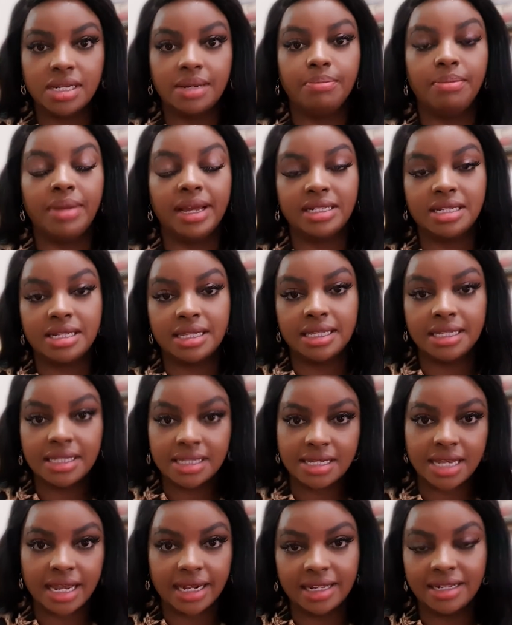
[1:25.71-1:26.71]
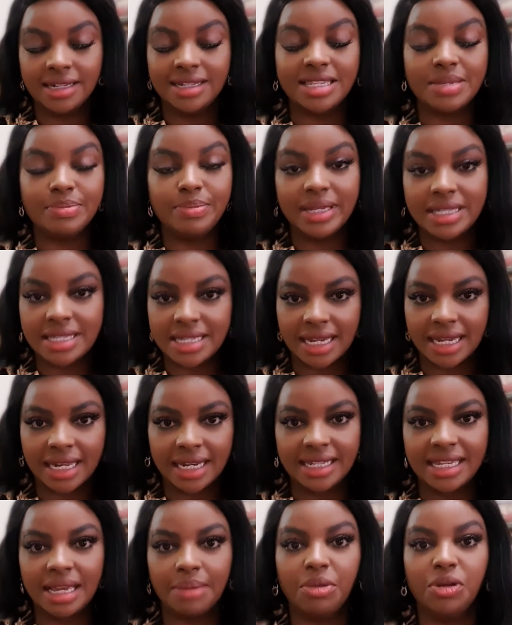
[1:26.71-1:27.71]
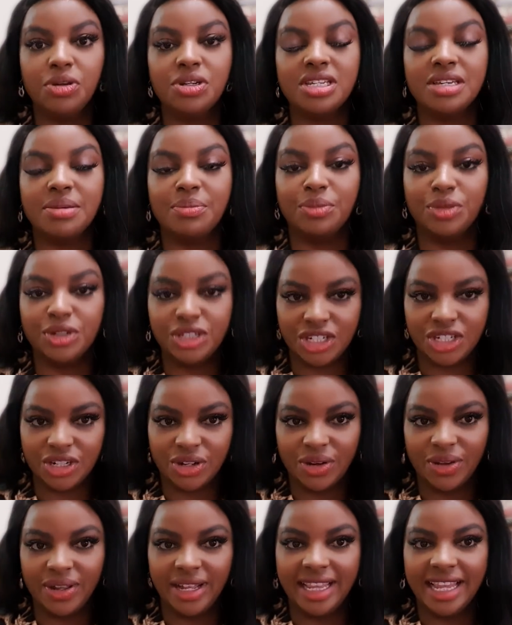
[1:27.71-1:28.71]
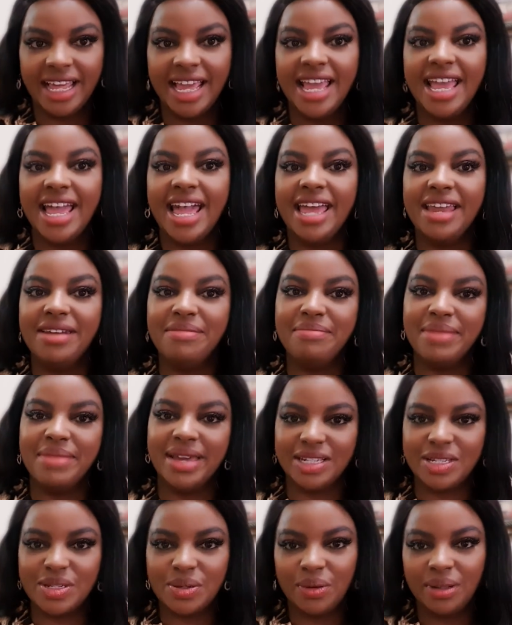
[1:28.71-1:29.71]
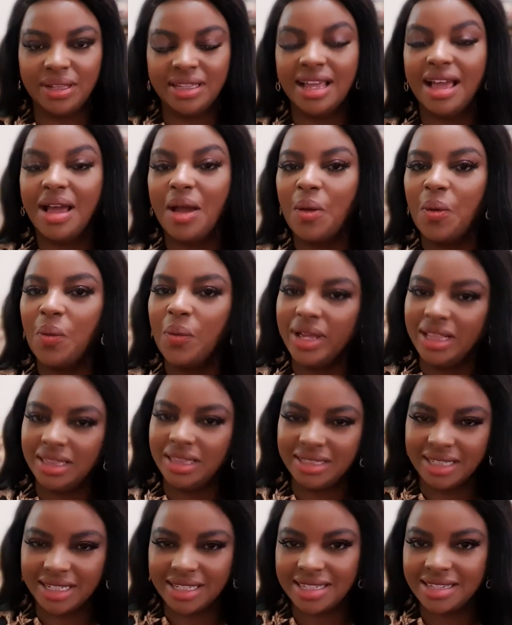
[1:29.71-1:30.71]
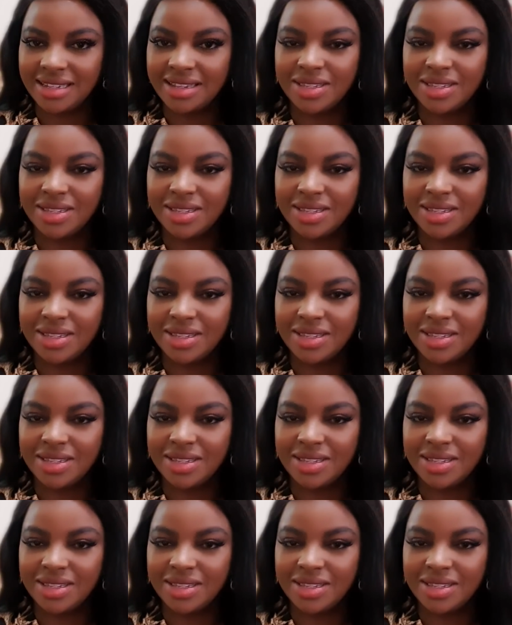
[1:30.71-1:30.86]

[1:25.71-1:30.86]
But this channel is basically about emotional and mental wellness.